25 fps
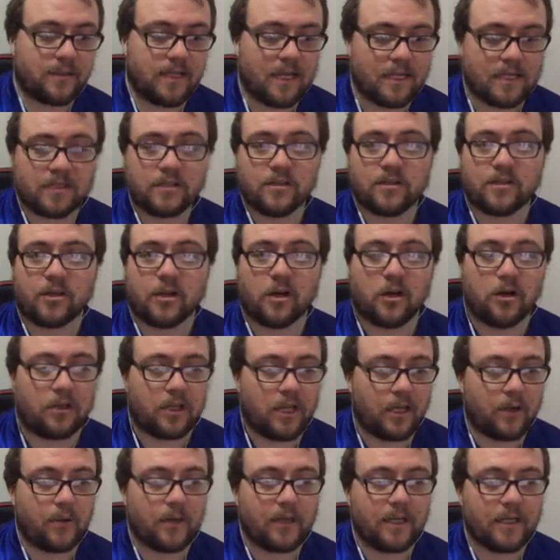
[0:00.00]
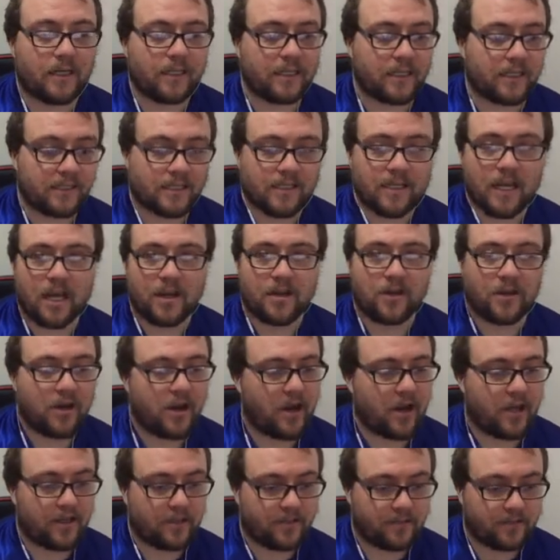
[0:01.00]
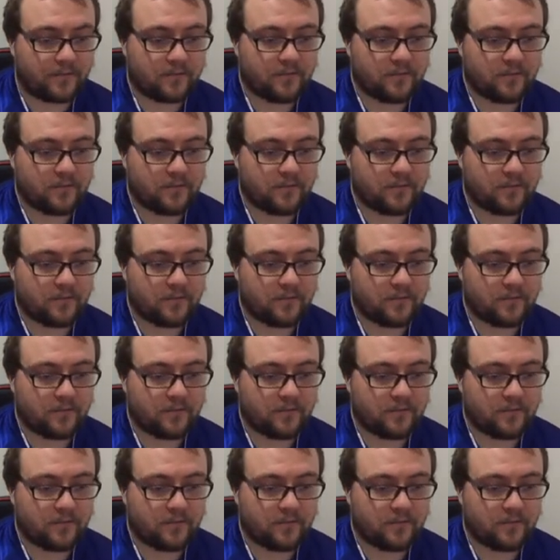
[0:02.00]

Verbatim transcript: seconds ago they were leading 10-9.